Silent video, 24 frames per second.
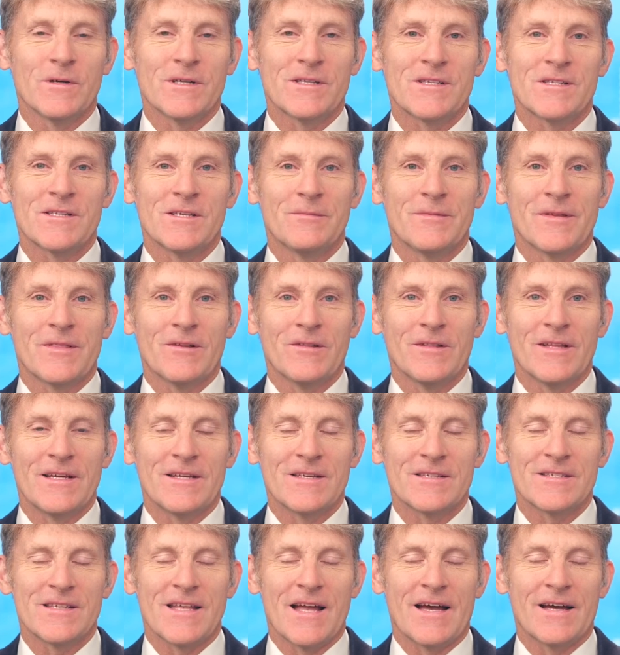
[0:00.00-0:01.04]
what's some of
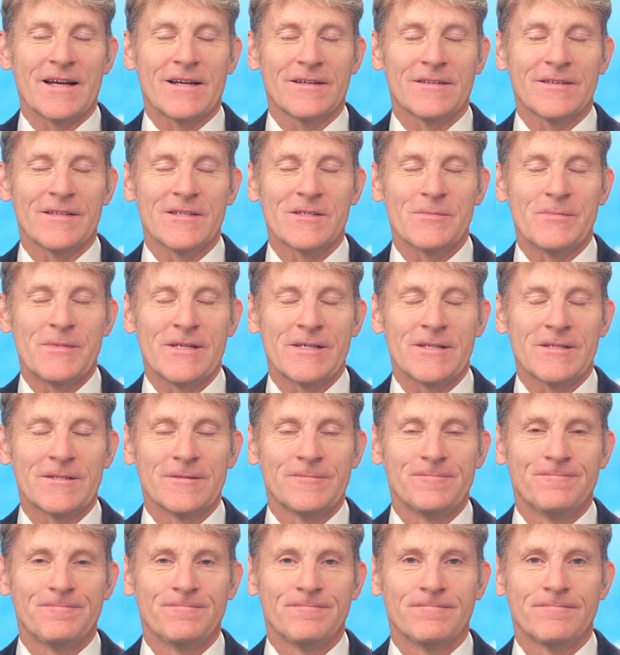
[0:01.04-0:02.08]
the latest data in the
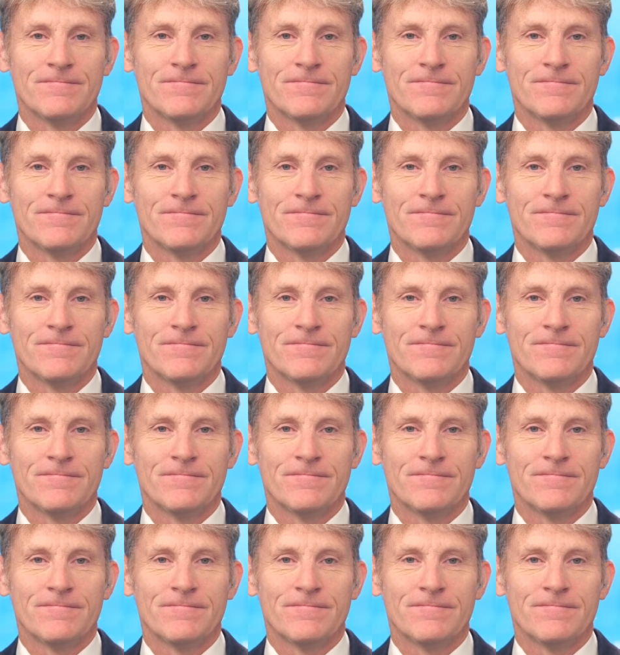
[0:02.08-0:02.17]
space?